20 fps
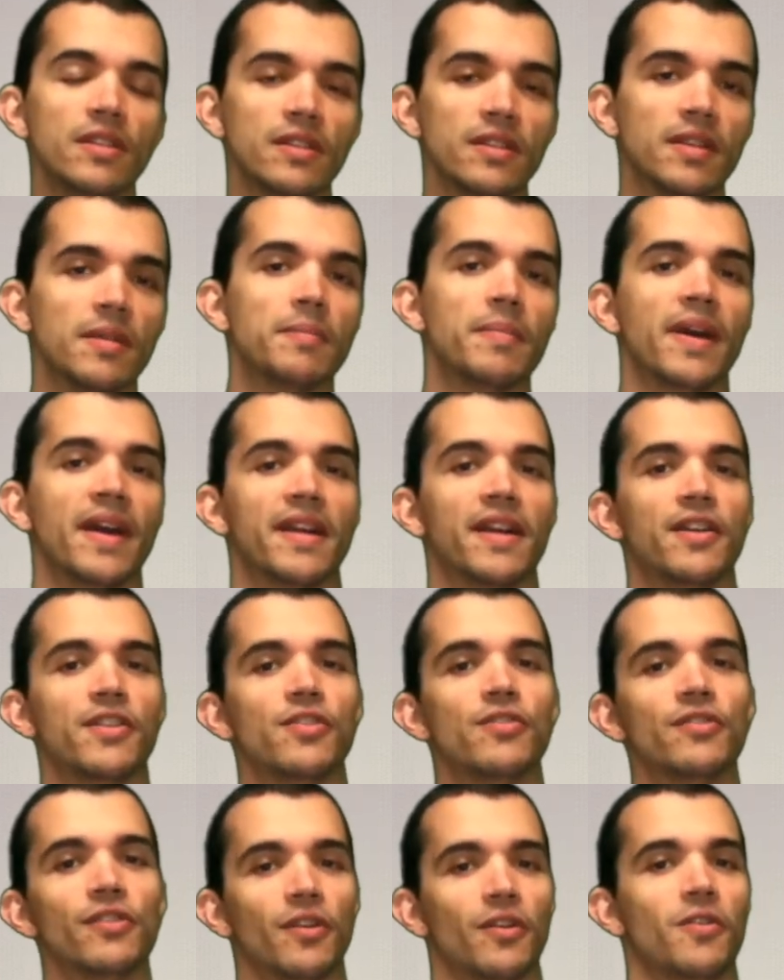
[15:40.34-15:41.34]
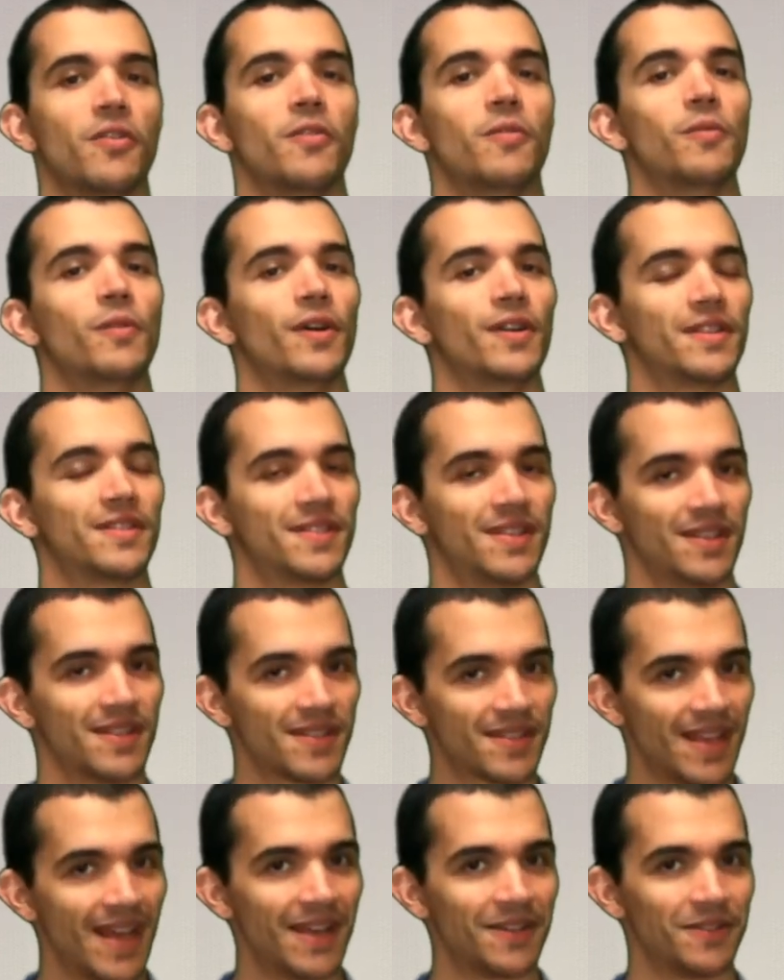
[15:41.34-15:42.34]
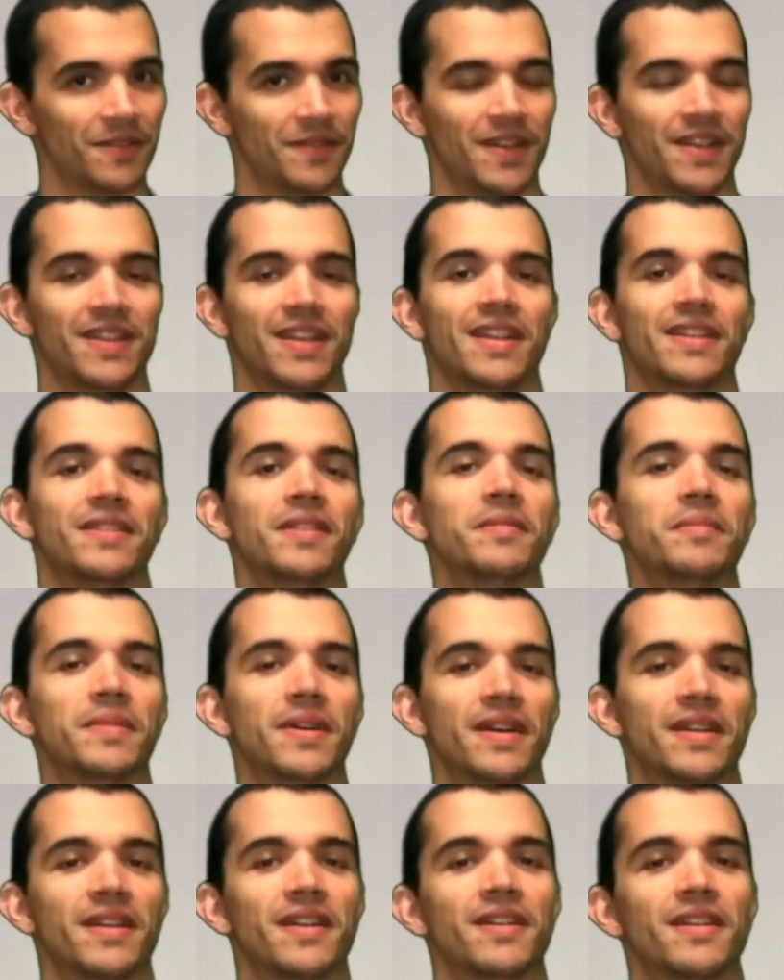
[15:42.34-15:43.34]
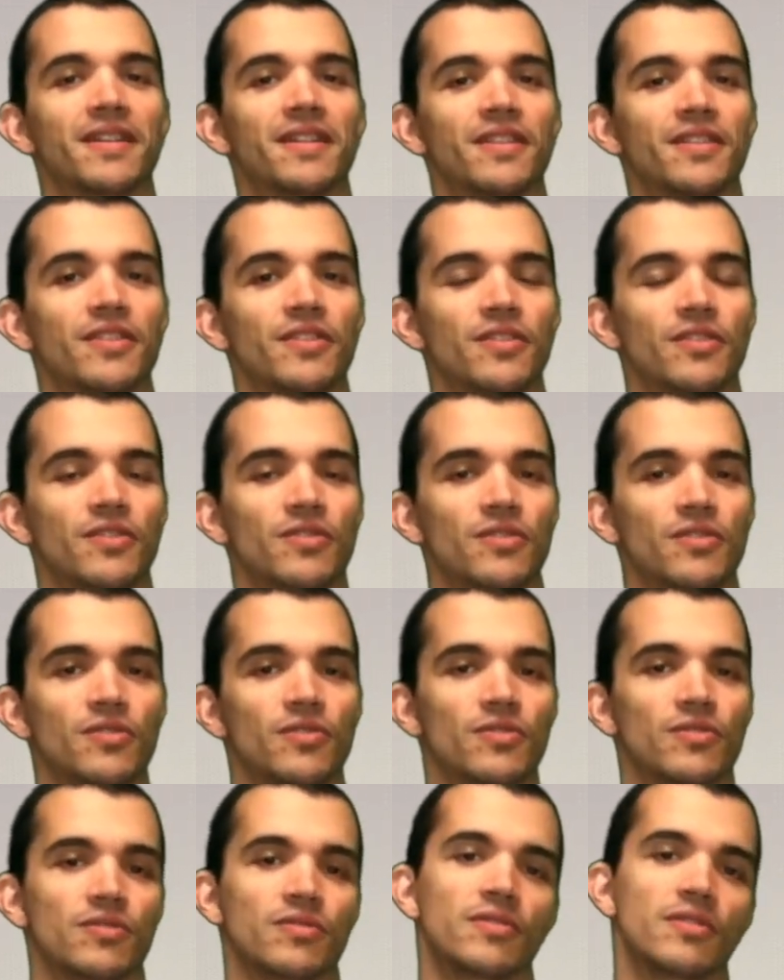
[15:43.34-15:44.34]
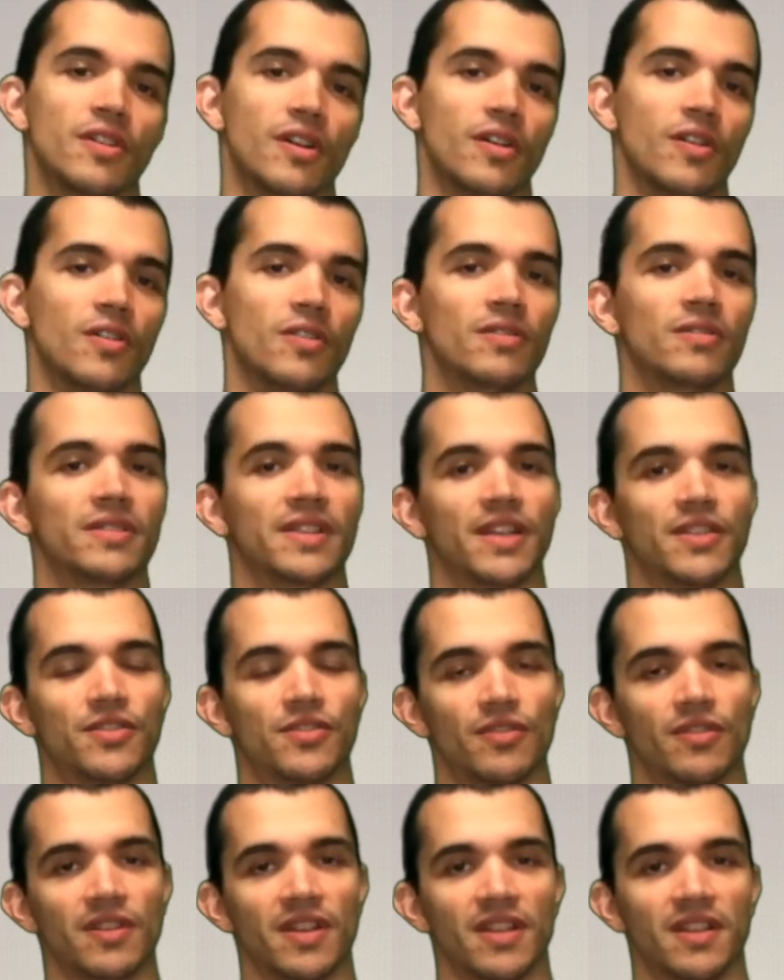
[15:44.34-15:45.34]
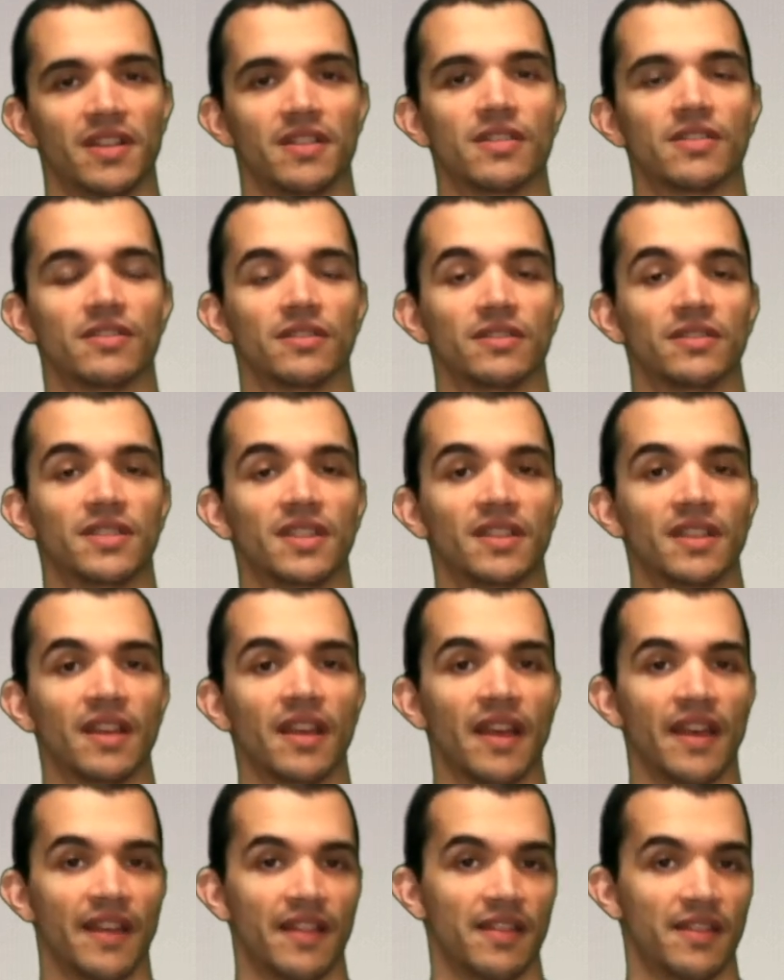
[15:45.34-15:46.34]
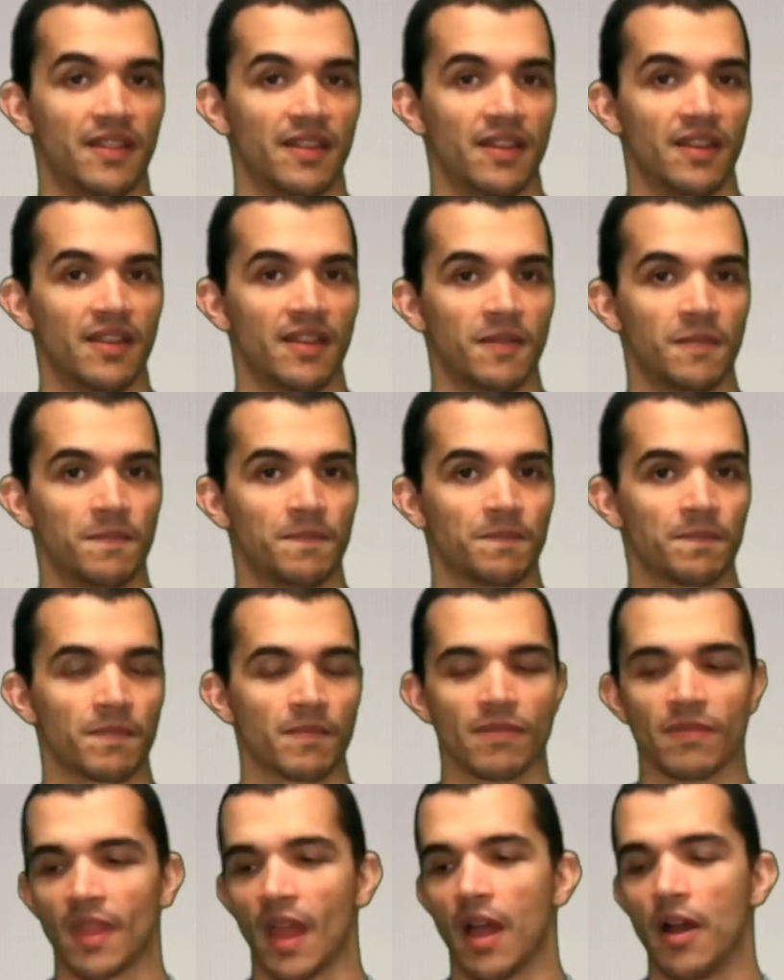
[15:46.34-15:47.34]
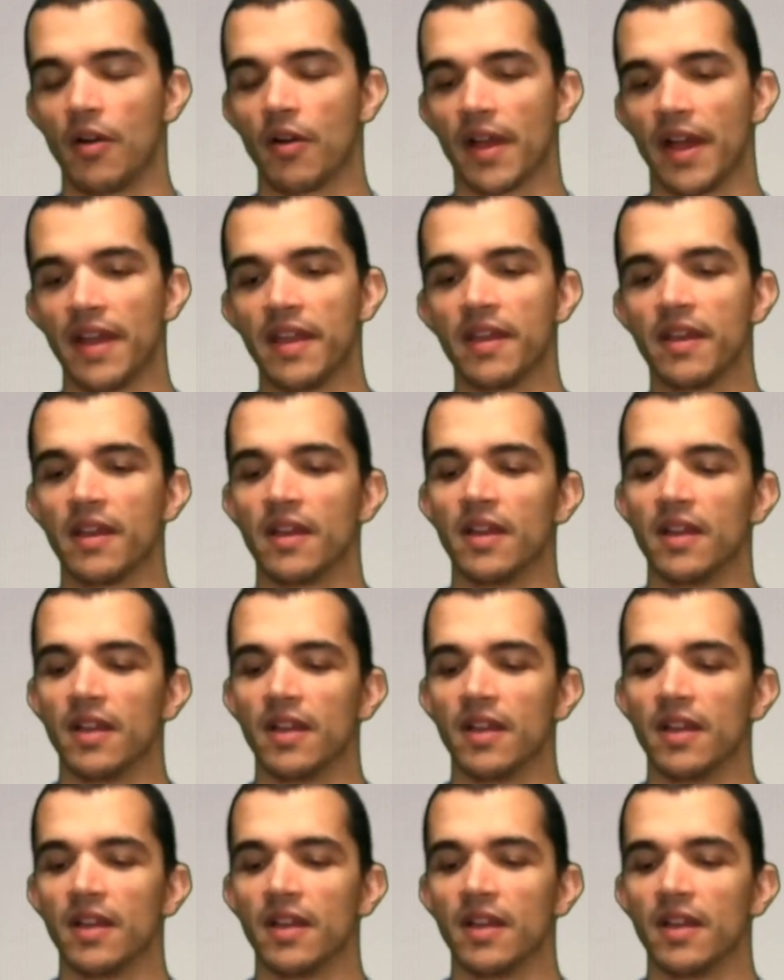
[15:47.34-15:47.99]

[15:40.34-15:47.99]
the better you know what's inside of it and the better you know that you're eating something healthy. Okay?